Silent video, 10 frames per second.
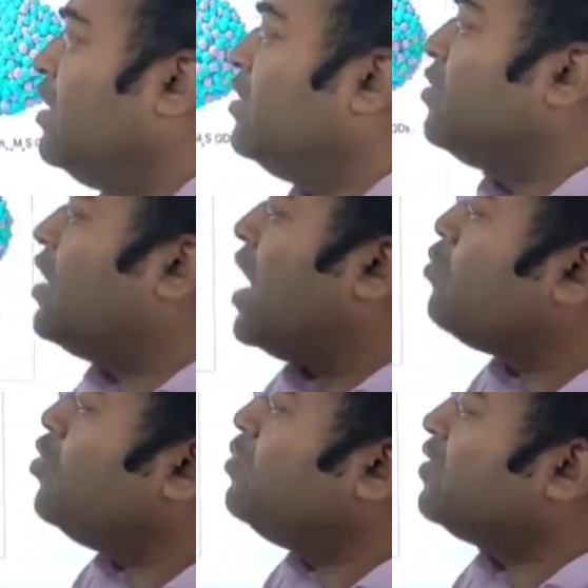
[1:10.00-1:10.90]
So the
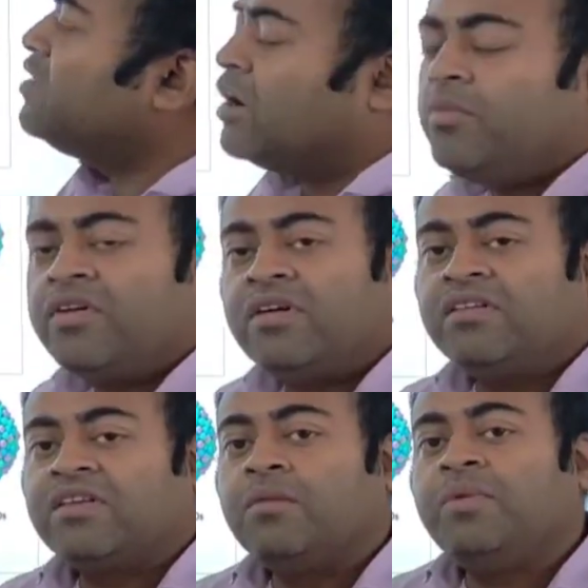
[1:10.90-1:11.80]
carbon based
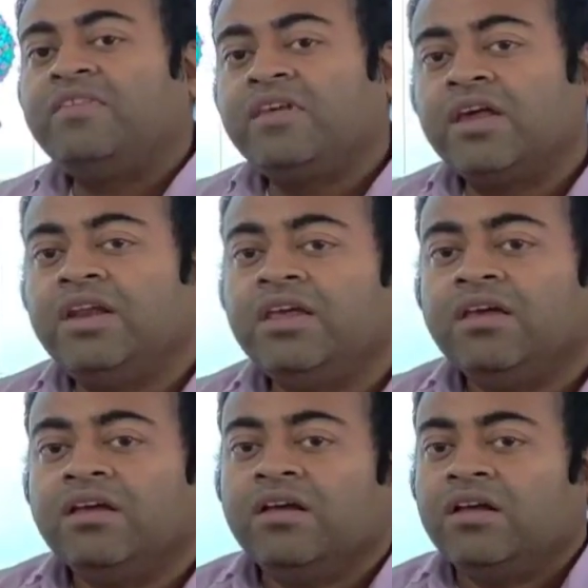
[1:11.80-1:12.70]
nanomaterials are
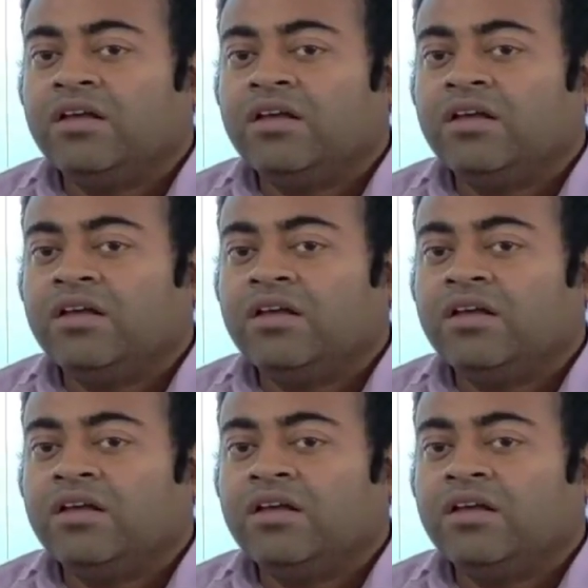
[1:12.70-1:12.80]
basically